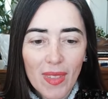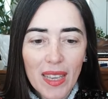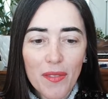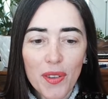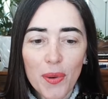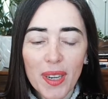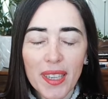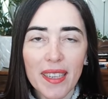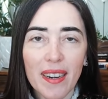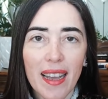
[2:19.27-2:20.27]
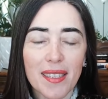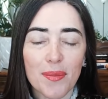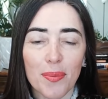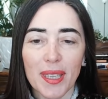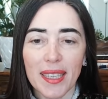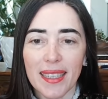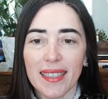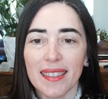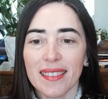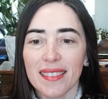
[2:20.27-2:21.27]
If you were here last
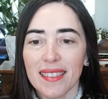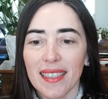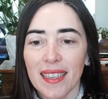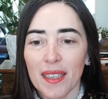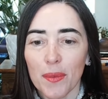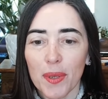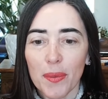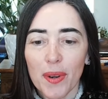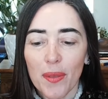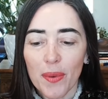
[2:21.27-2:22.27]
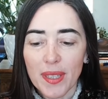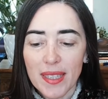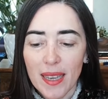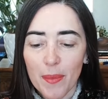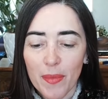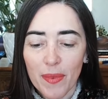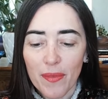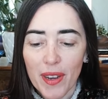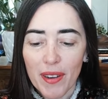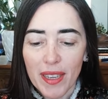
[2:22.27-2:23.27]
week and we were doing some
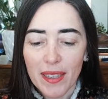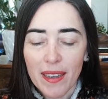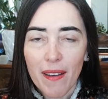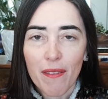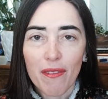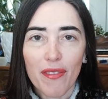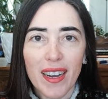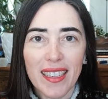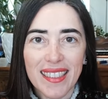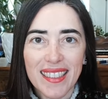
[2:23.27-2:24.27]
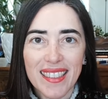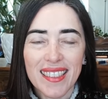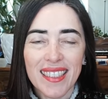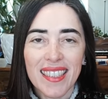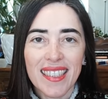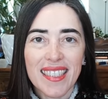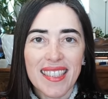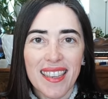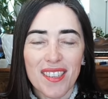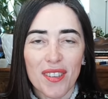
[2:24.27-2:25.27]
very fun
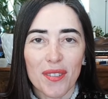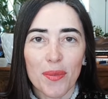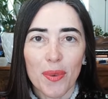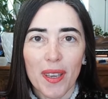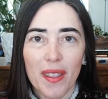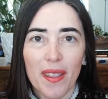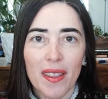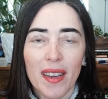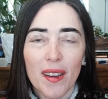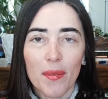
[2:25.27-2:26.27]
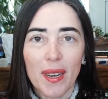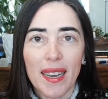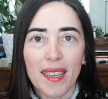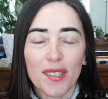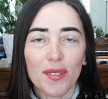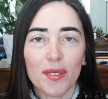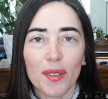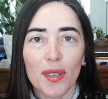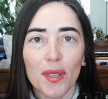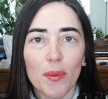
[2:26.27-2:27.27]
session with relation to
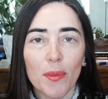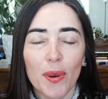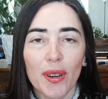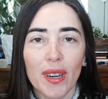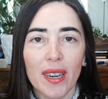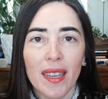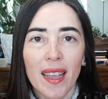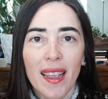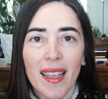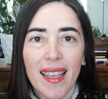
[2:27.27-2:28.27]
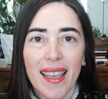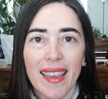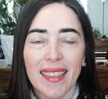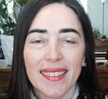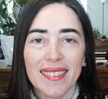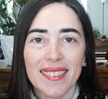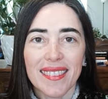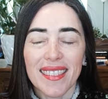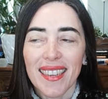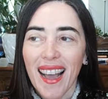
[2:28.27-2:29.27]
humor
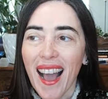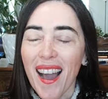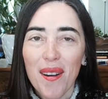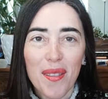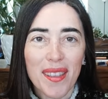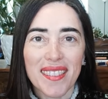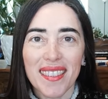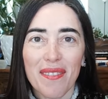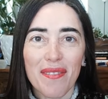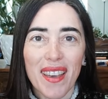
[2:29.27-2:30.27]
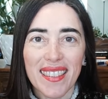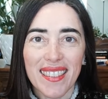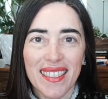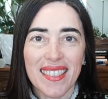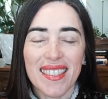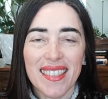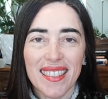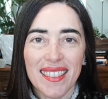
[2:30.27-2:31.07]
and how does it affect us